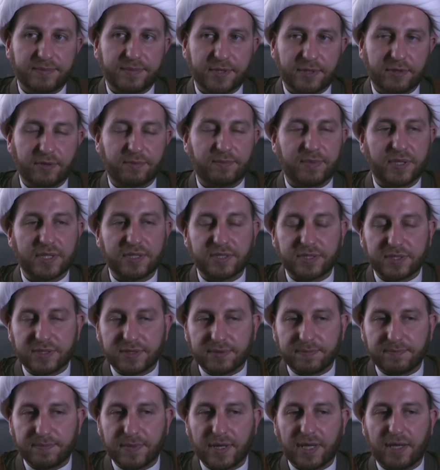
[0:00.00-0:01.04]
But
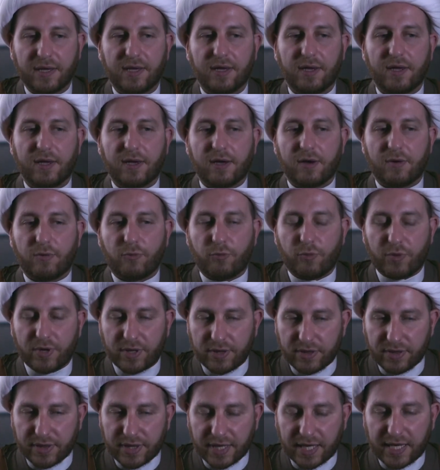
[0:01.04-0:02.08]

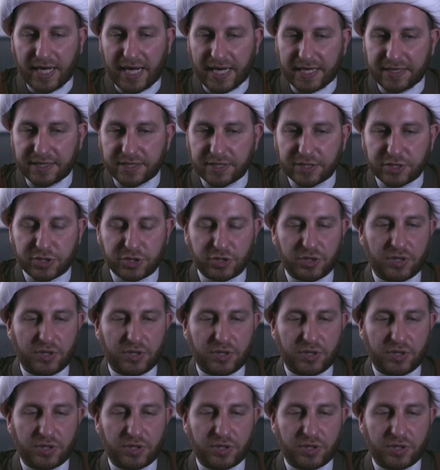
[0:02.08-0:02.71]
with the guidance